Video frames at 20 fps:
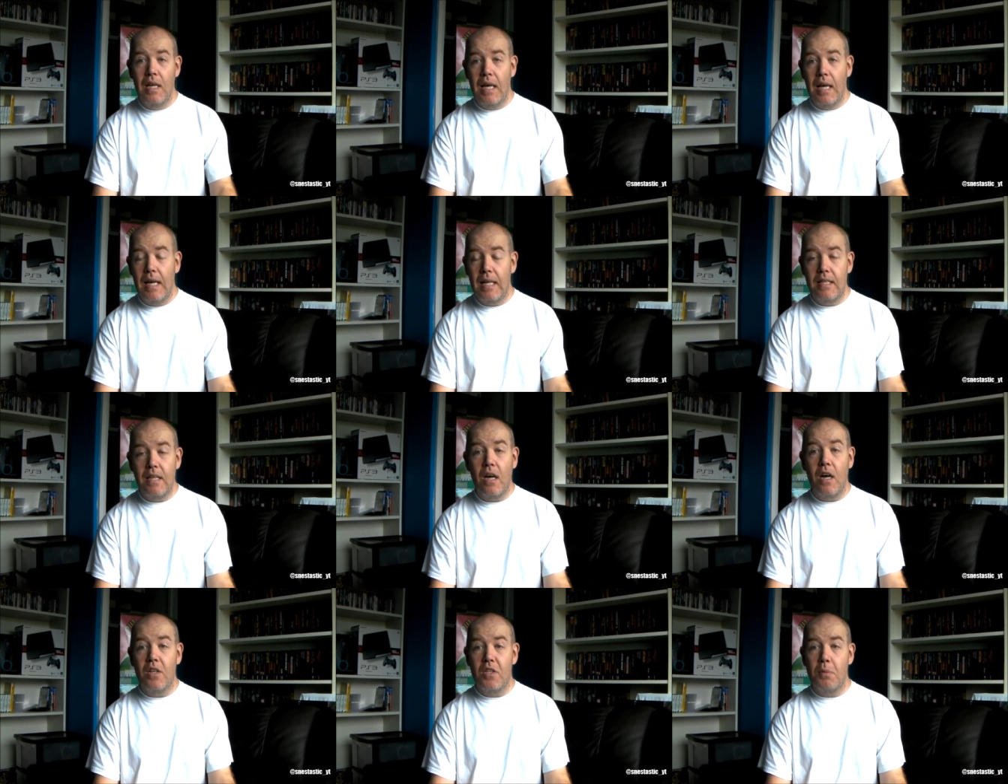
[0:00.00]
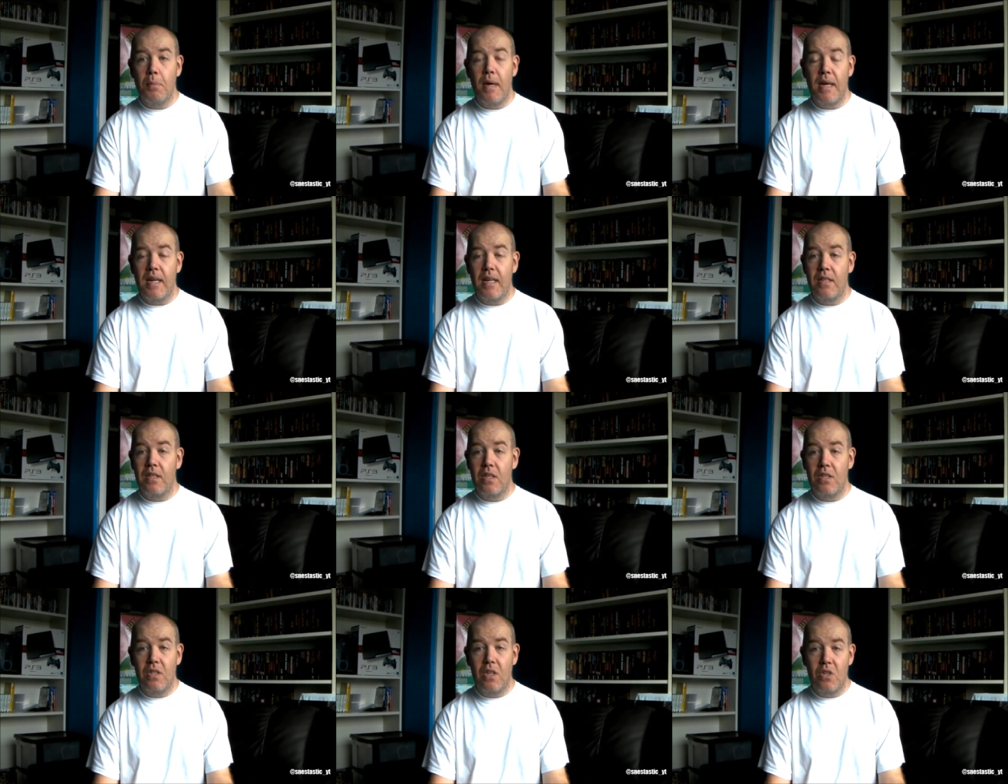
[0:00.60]
it's hard to make a
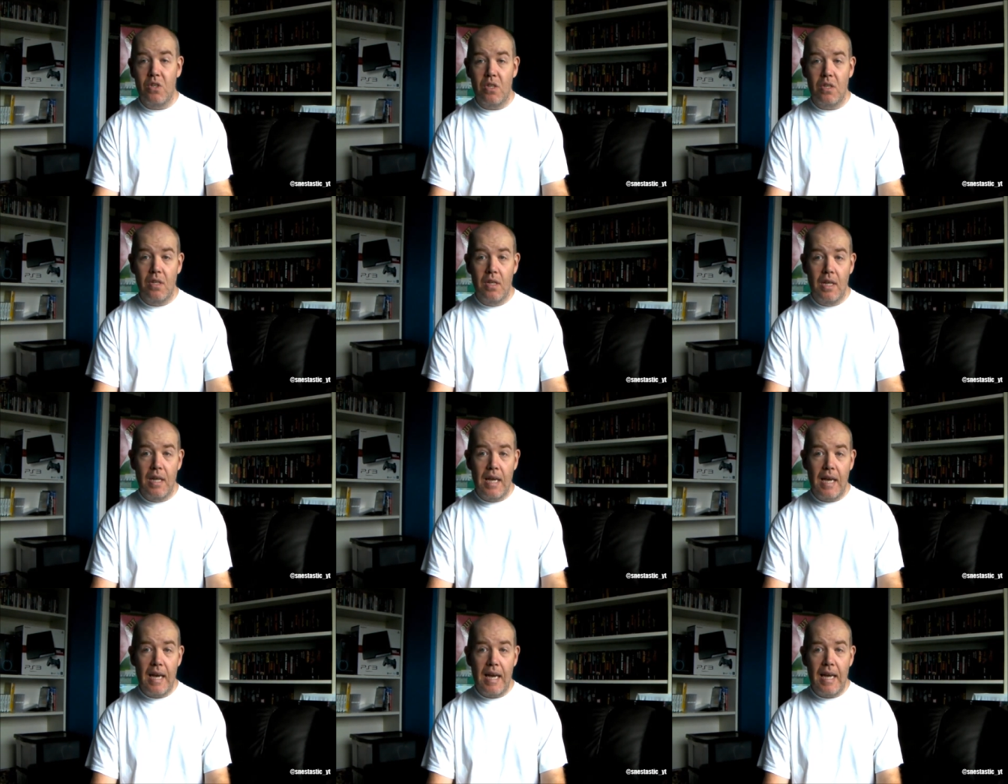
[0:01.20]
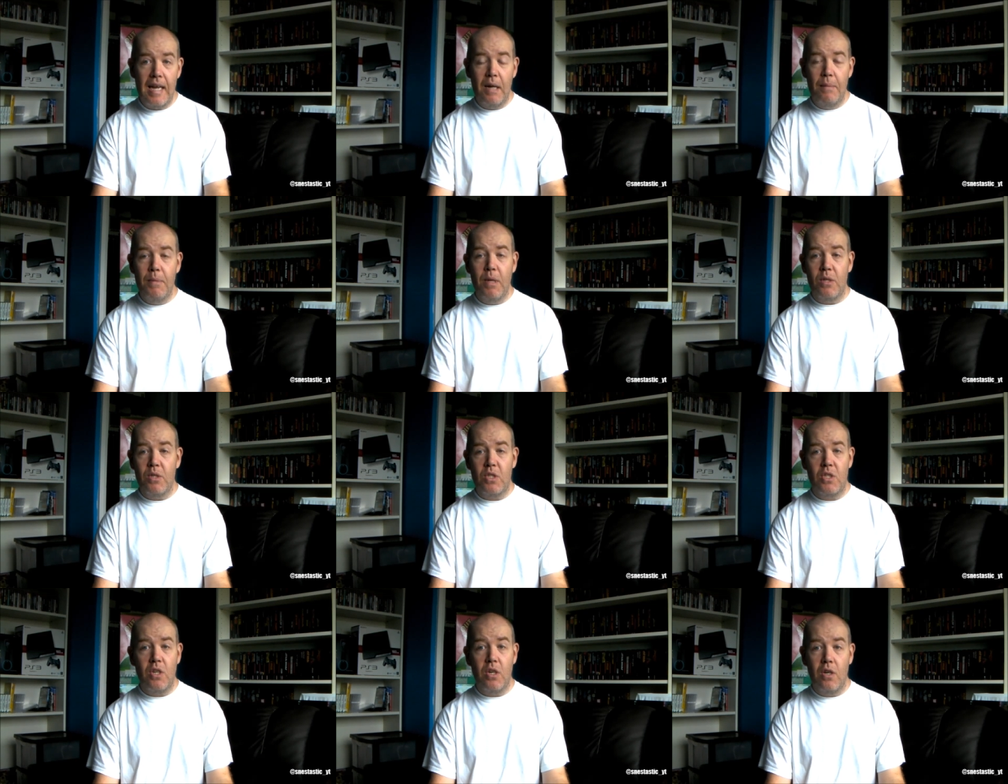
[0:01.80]
decision. And I'm
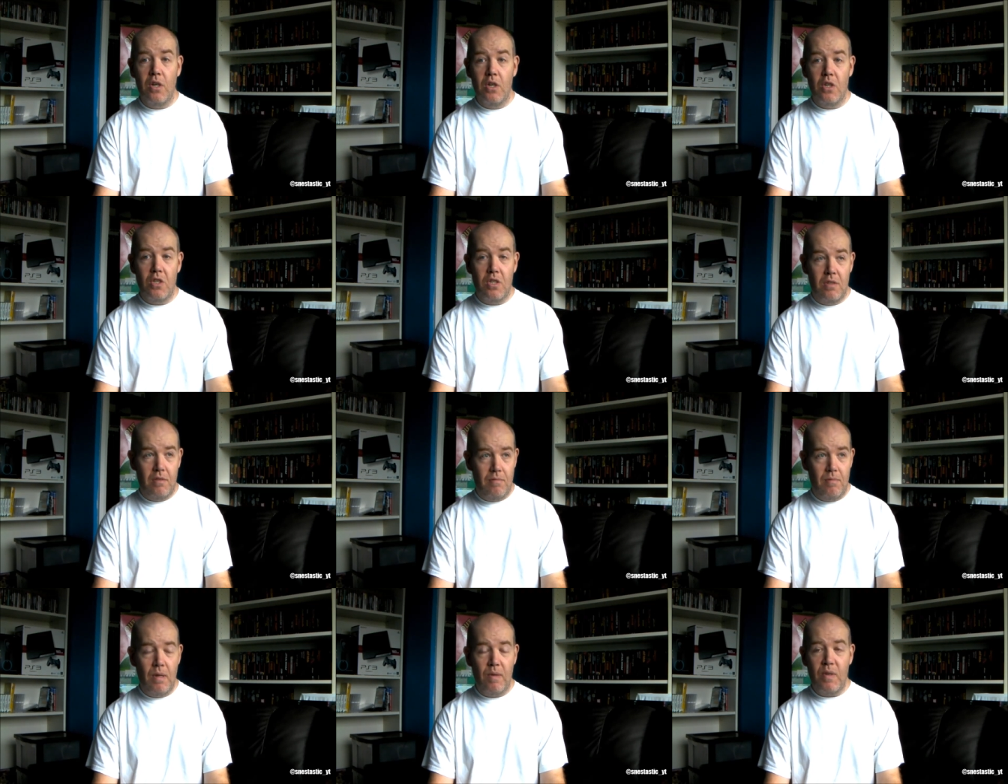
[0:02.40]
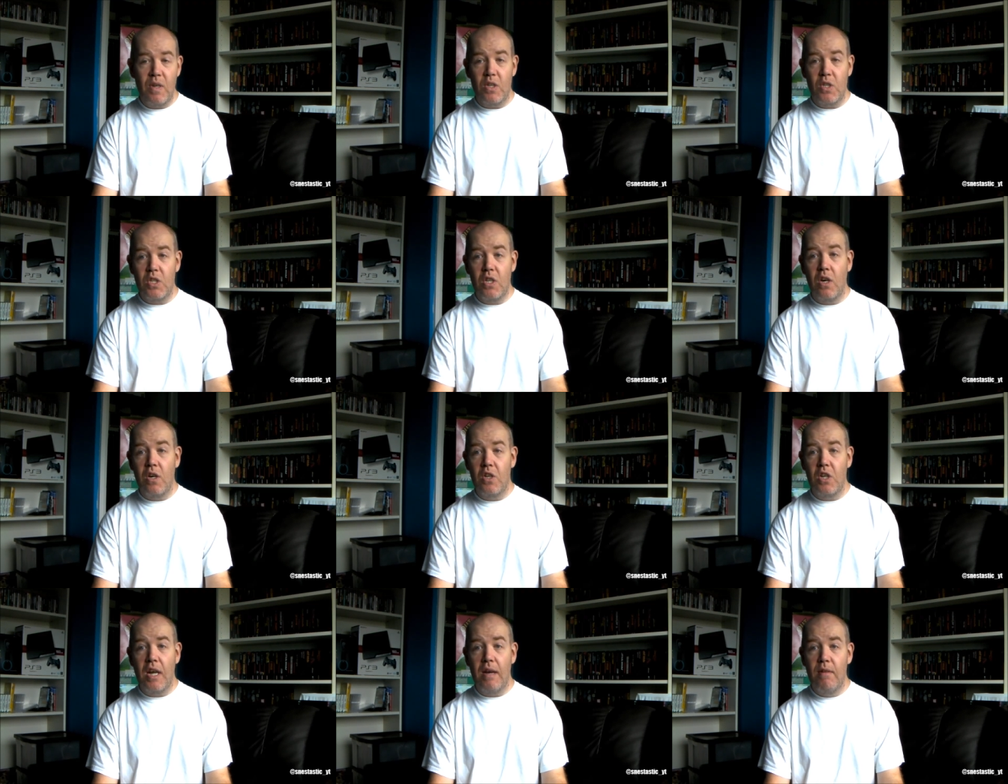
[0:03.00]
not Scottish. I've got
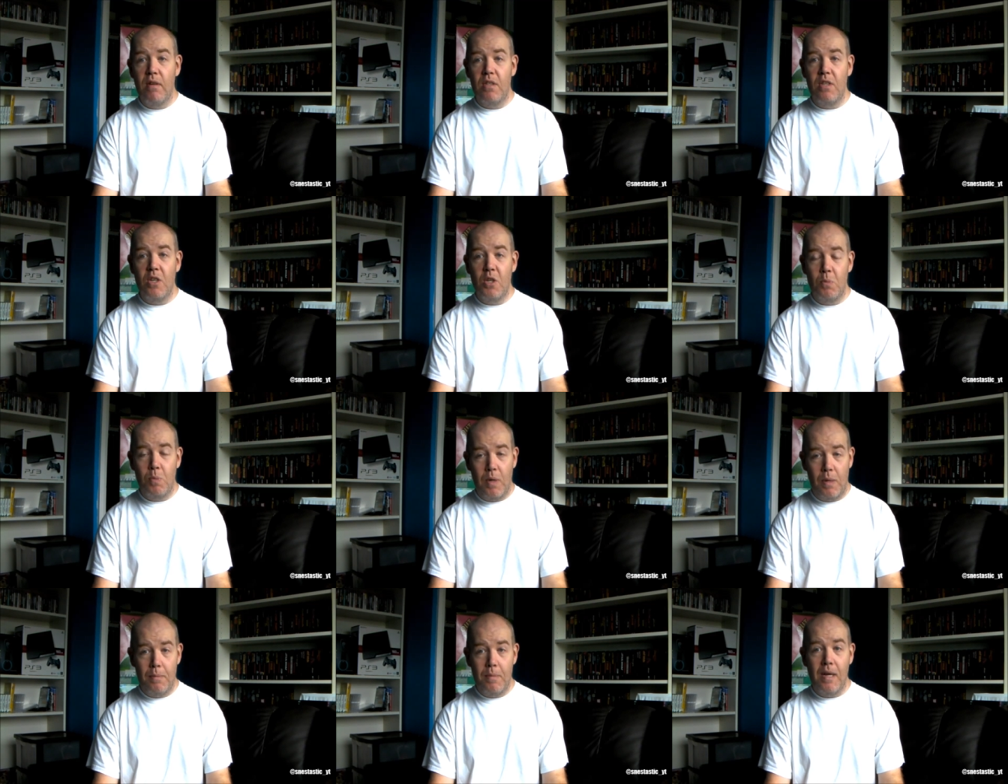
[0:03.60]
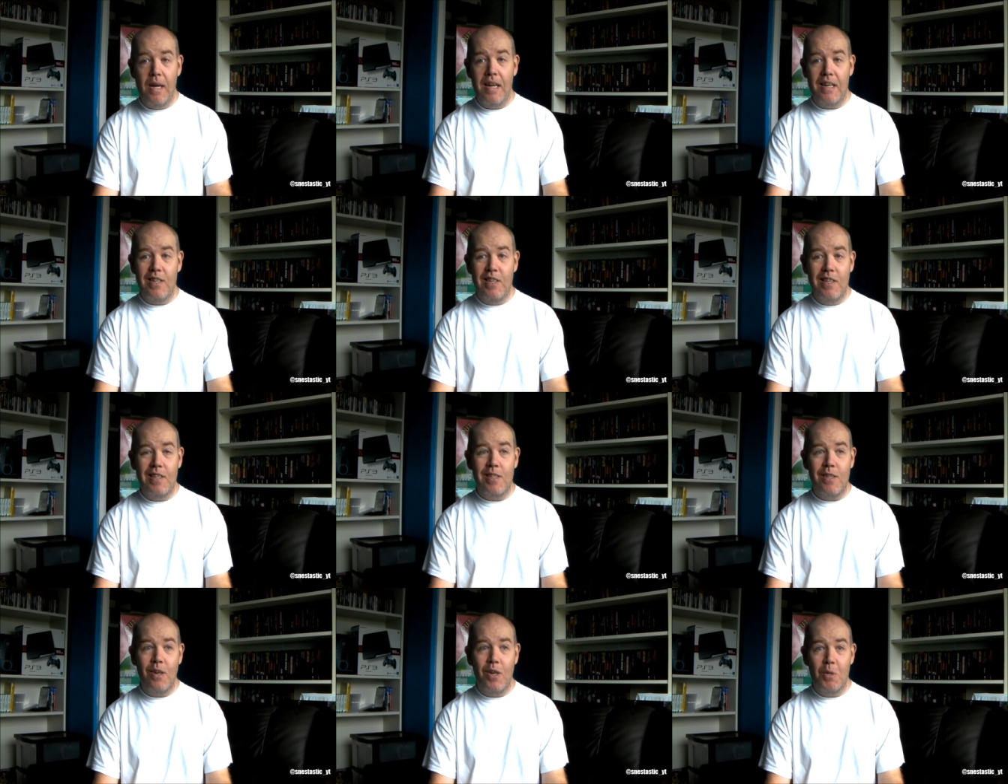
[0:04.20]
Scottish heritage, but I'm not
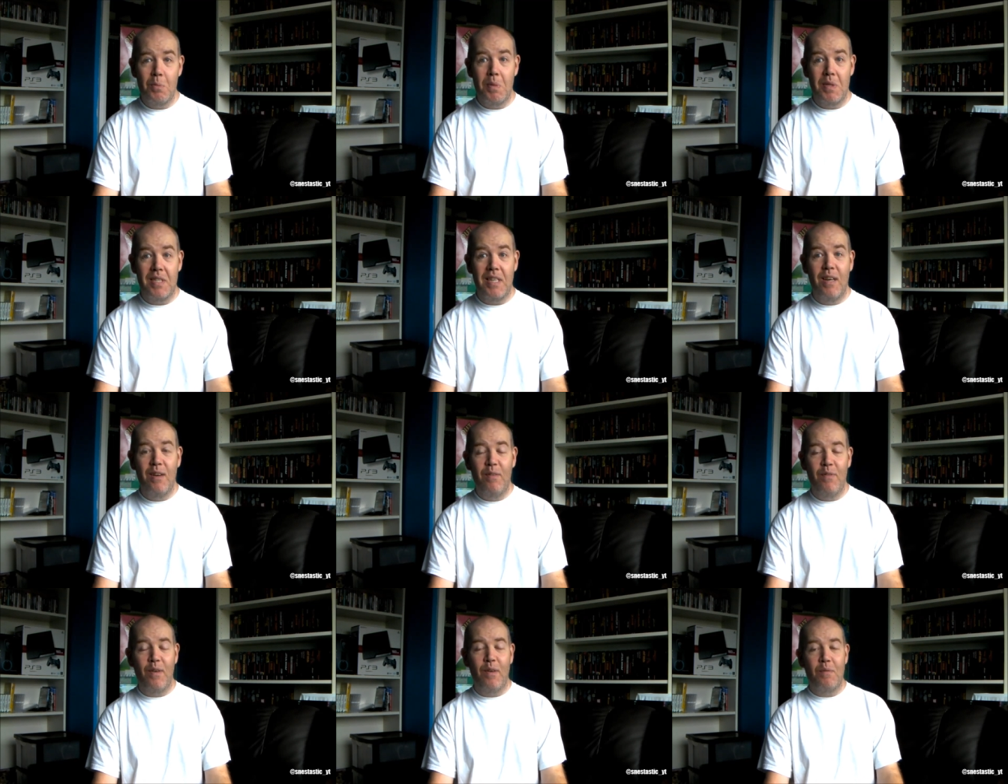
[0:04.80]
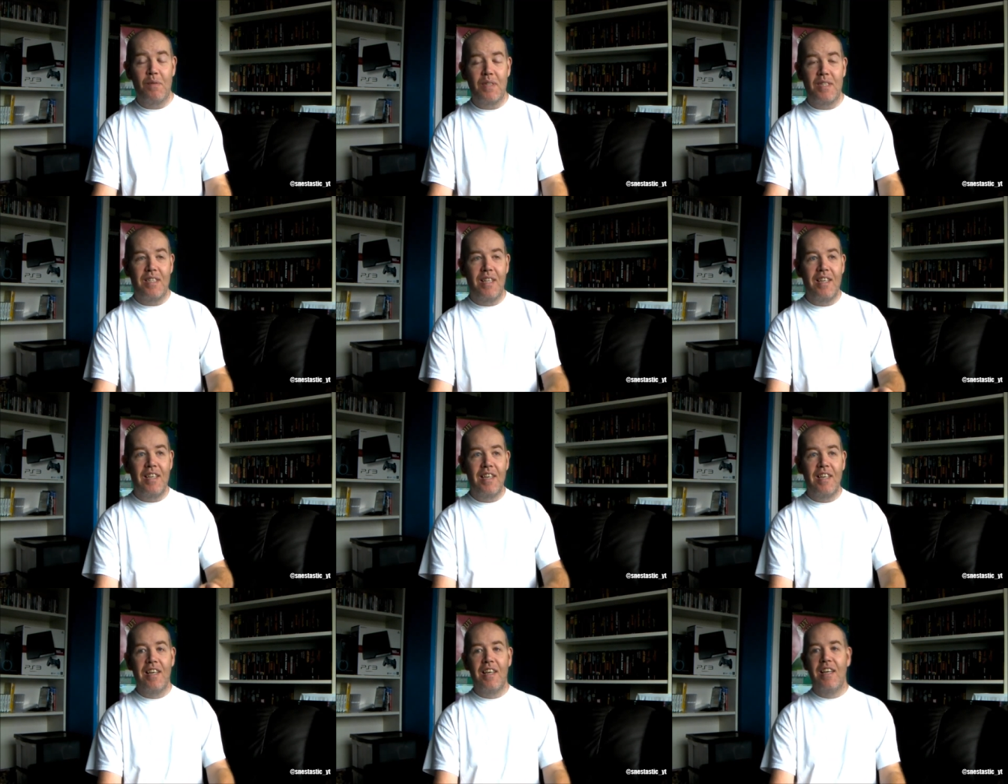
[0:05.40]
actually Scottish myself, obviously.